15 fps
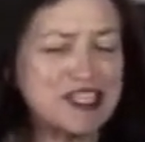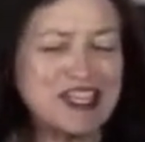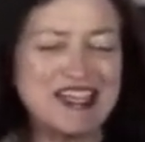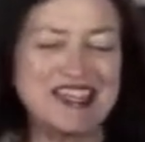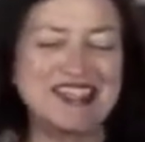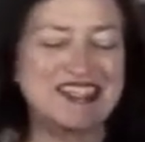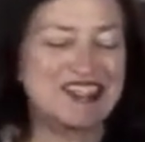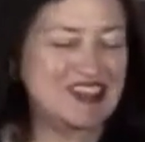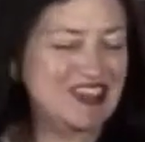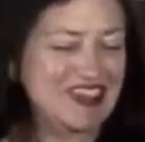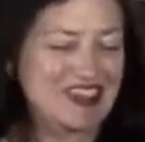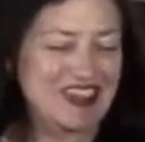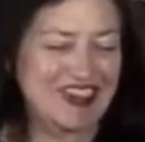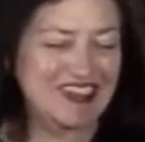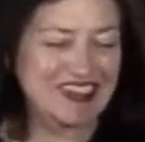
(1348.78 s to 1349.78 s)
She's, She's
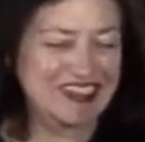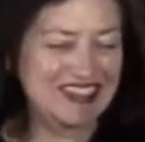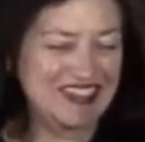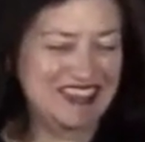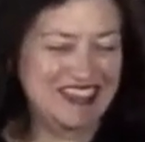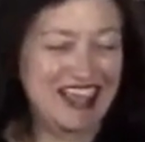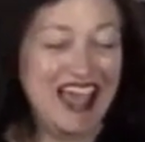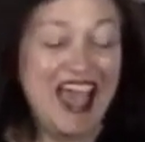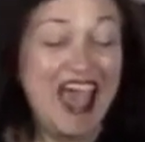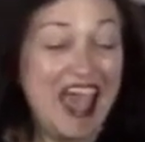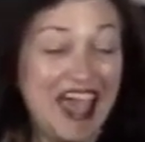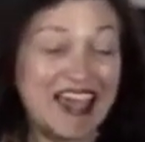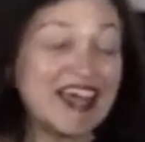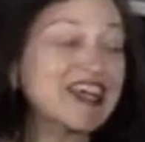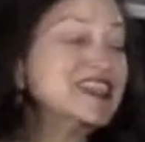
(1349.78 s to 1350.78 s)
actually going to do this.
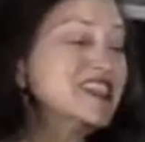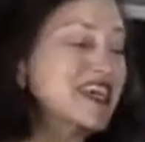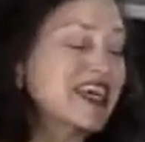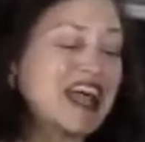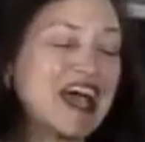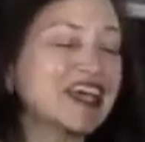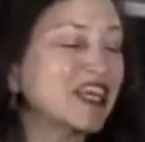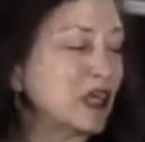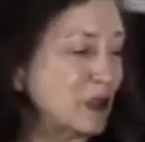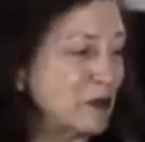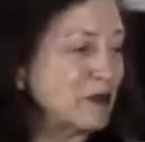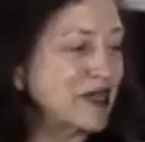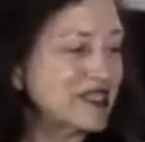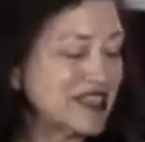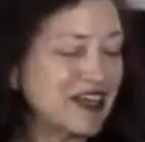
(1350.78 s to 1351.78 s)
And I did. I killed
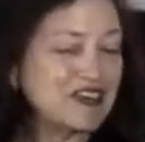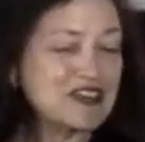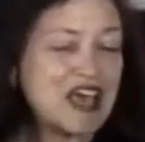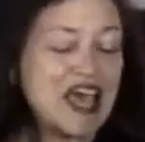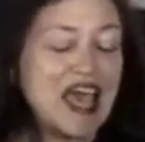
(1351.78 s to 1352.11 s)
myself.